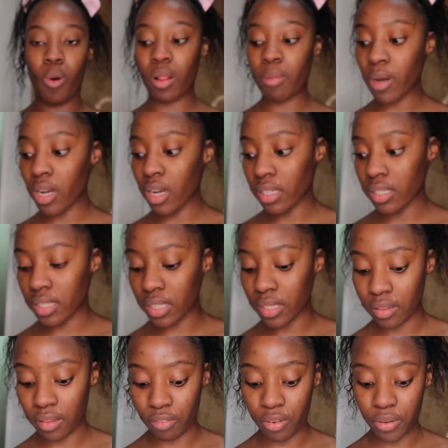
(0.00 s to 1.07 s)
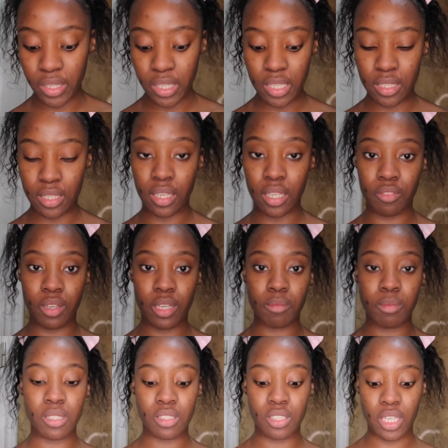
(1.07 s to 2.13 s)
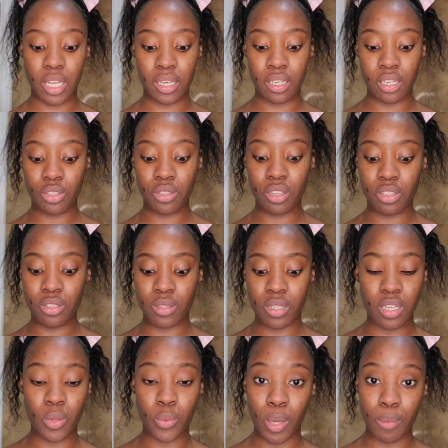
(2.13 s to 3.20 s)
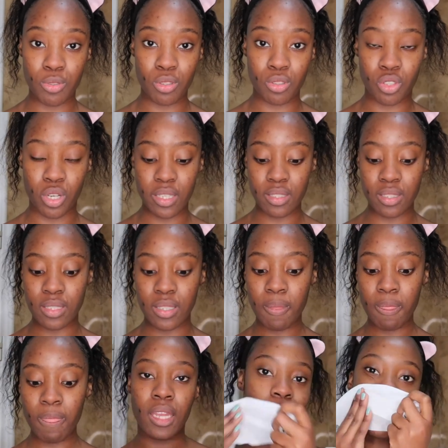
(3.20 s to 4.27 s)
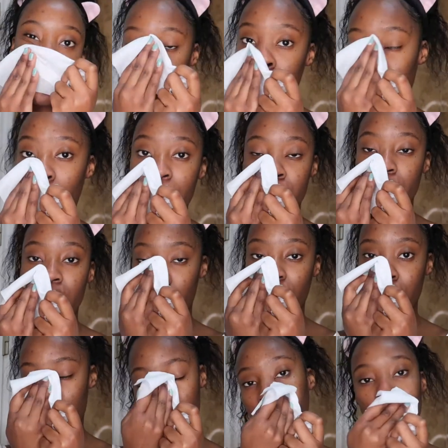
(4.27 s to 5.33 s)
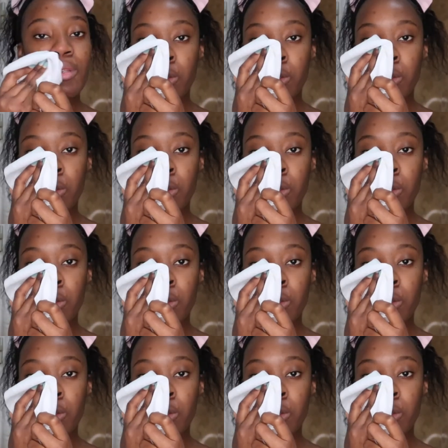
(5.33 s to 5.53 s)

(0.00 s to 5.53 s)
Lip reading: Walmart. They're very easily available in China. You can use any wipes you trust. I can do this